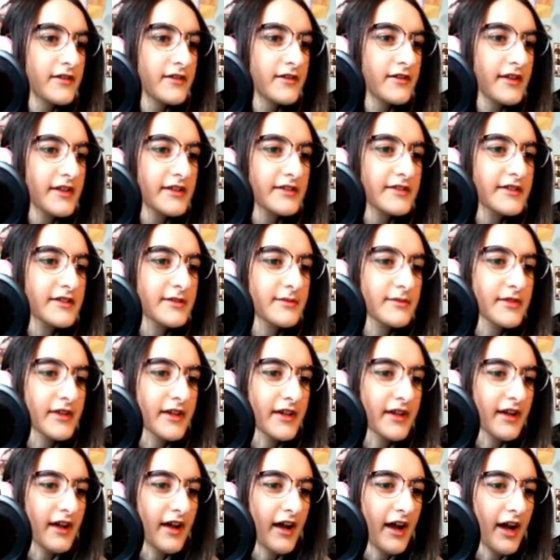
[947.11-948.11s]
That seems
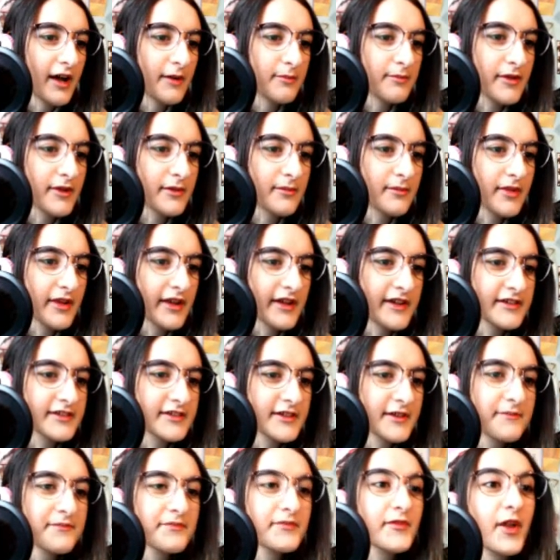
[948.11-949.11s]
like a hop-in place.
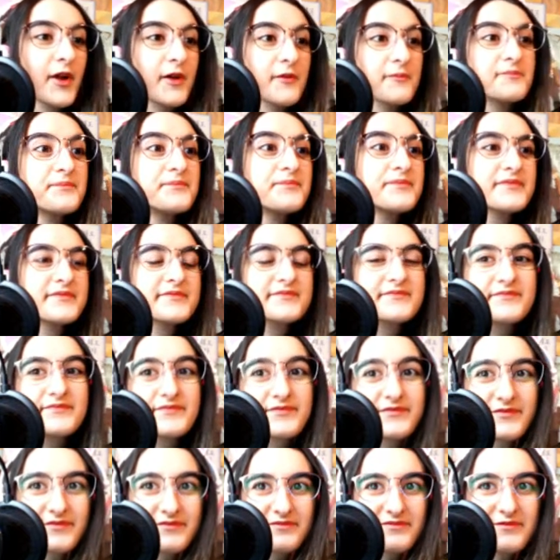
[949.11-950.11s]
Oh,
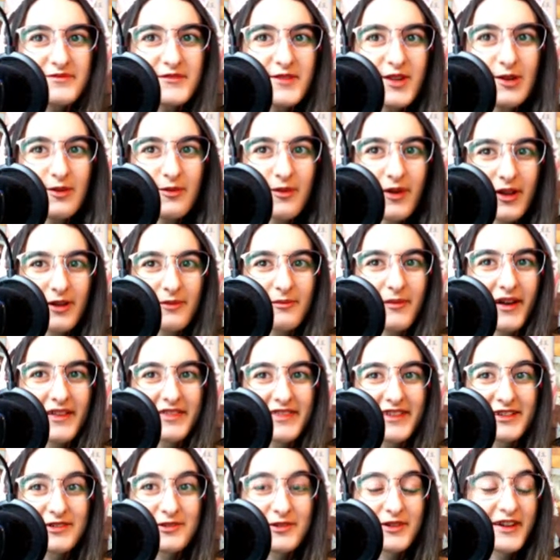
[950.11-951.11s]
while I'm on
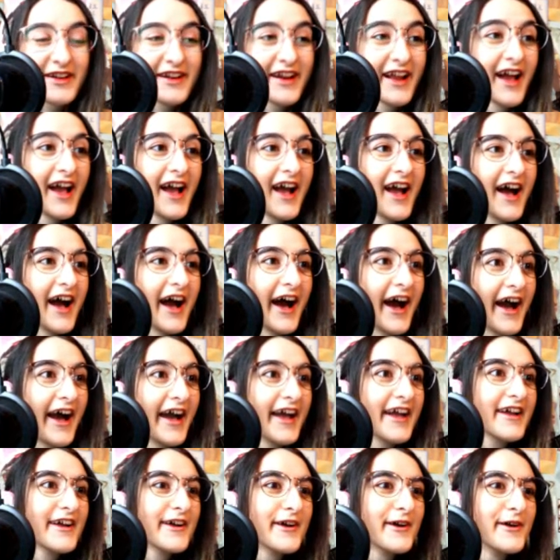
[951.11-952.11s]
the screen,
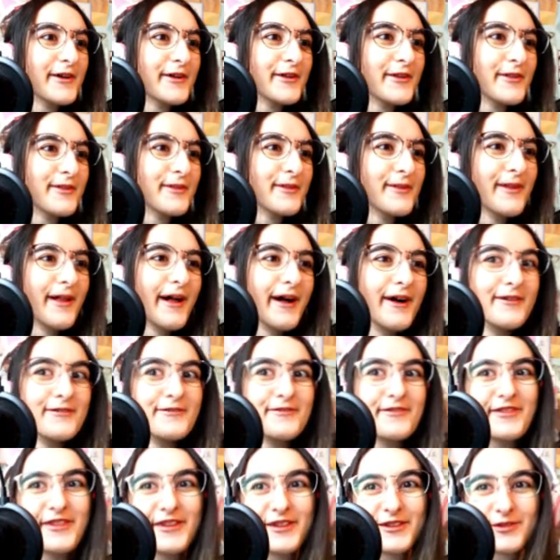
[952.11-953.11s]
I
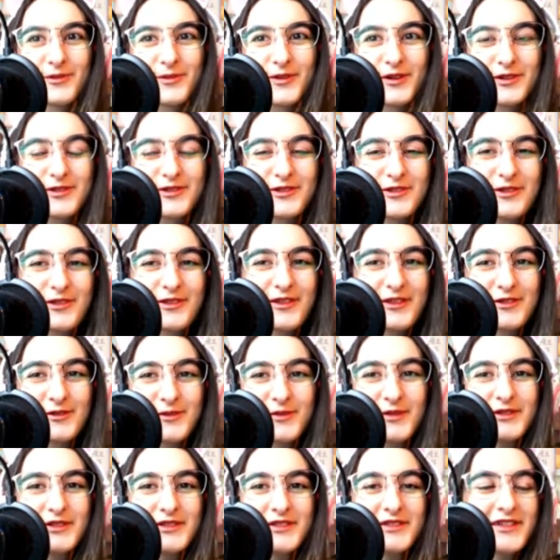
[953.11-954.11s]
love this world. So this
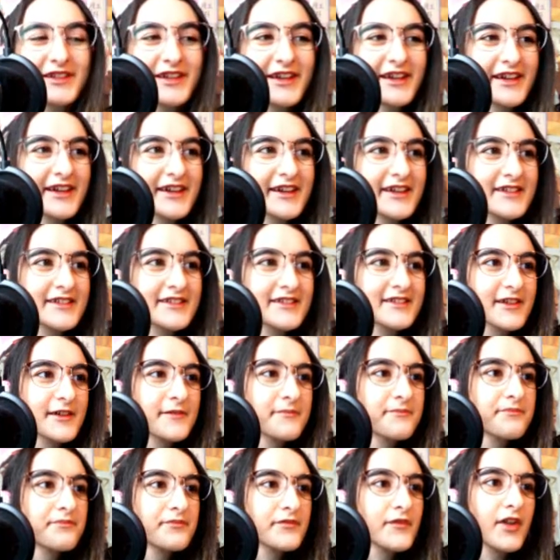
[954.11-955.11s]
world is
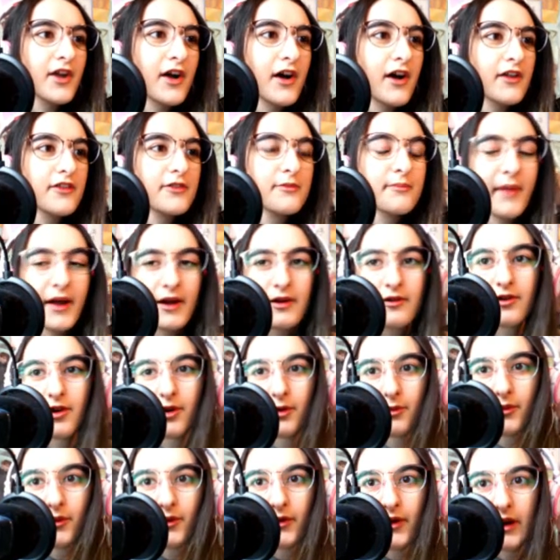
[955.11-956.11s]
called Mount
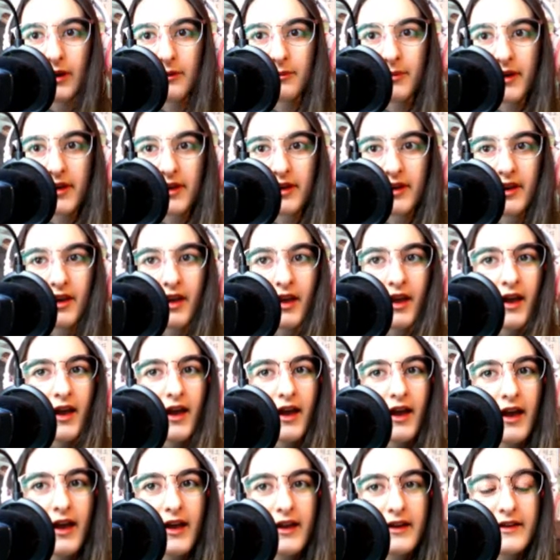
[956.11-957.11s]
Komorebi,
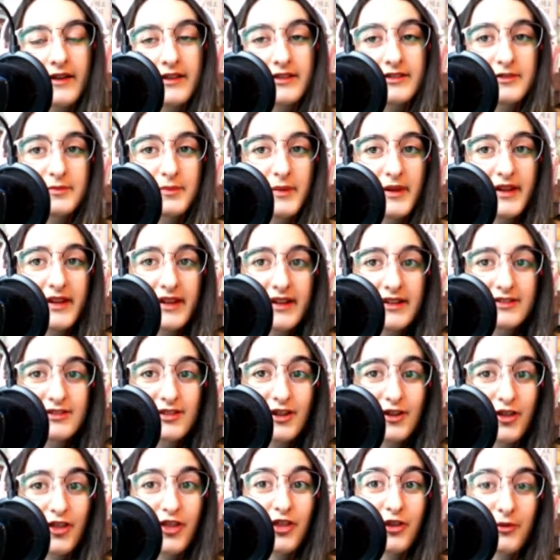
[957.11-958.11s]
and it's split
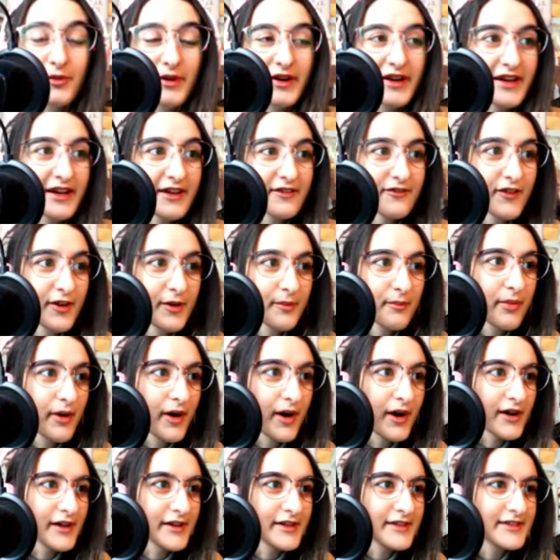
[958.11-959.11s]
into 3 different
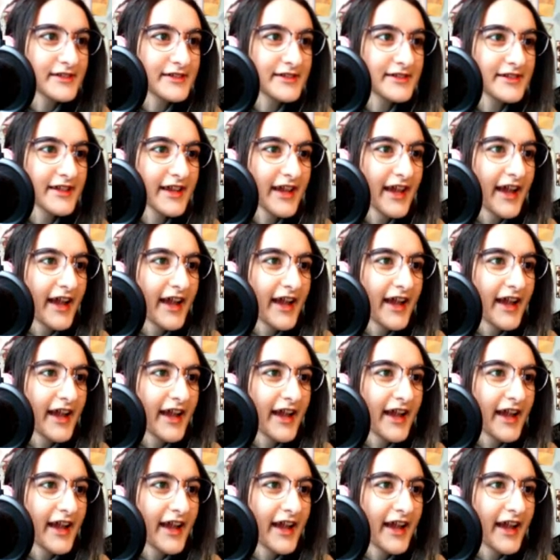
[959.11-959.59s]
parts.